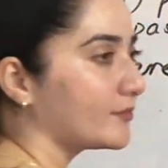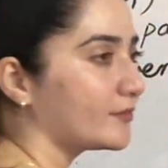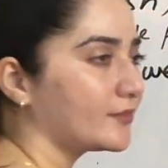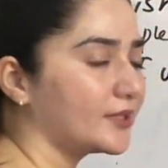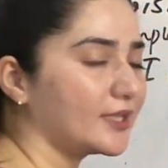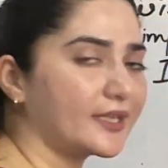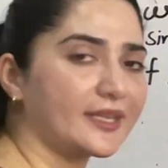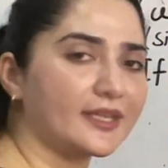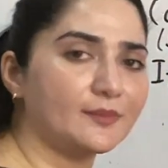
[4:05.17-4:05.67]

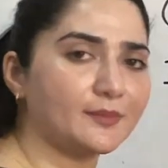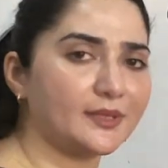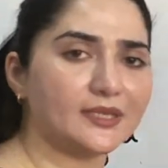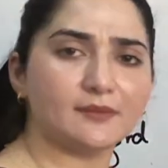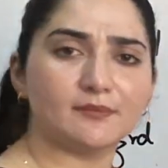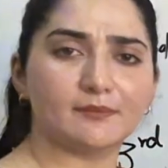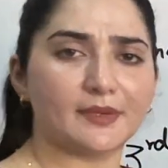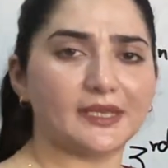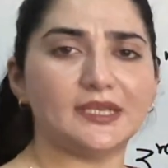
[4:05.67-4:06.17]
There can be
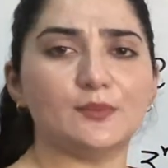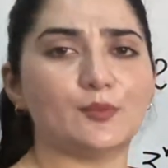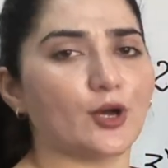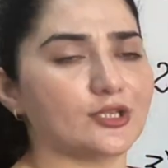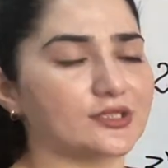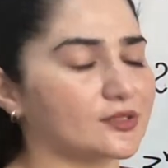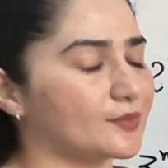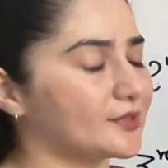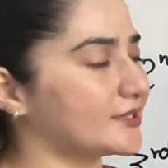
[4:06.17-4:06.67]
many
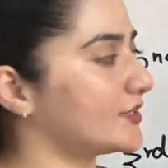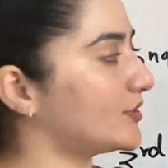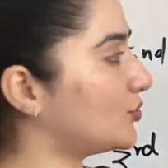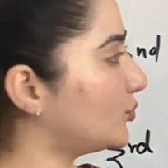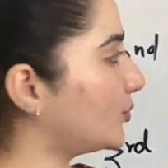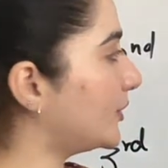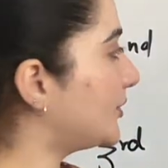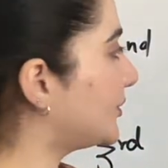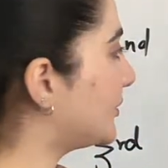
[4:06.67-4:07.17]
possible
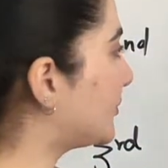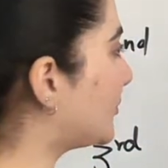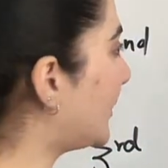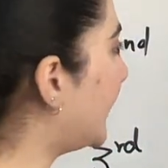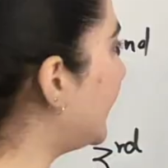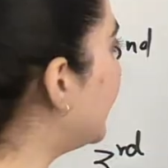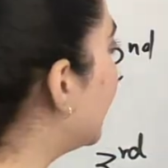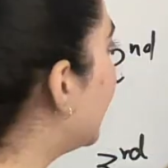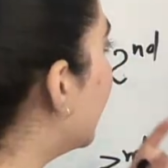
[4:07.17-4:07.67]
situations,
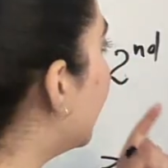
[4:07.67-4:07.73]
right?